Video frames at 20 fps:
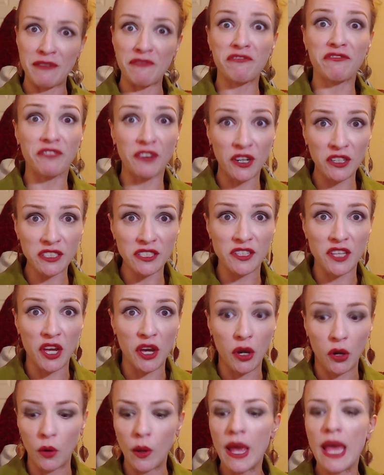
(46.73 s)
First
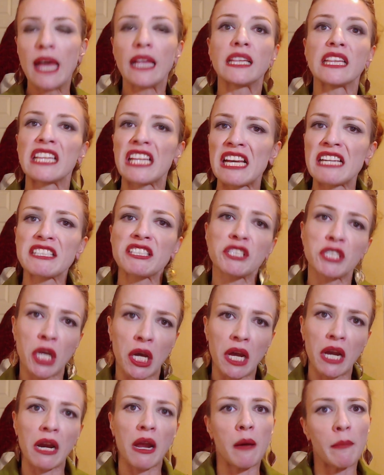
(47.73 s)
though, let's
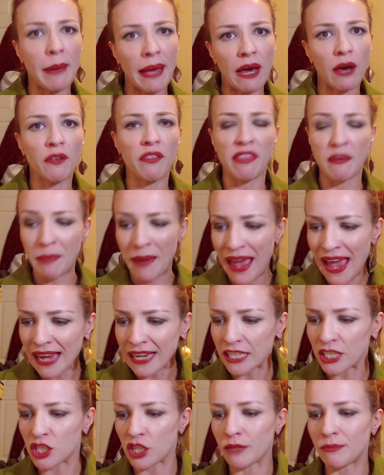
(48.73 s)
talk about the
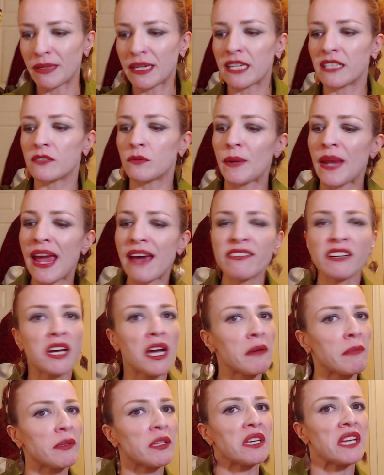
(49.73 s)
packaging because we have a
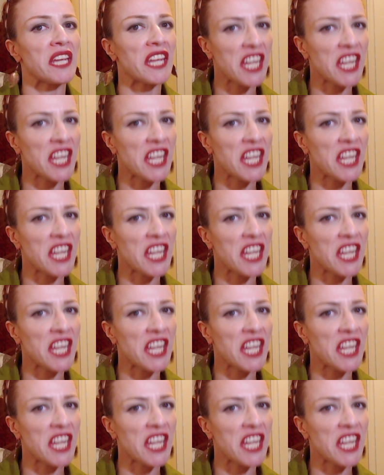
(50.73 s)
couple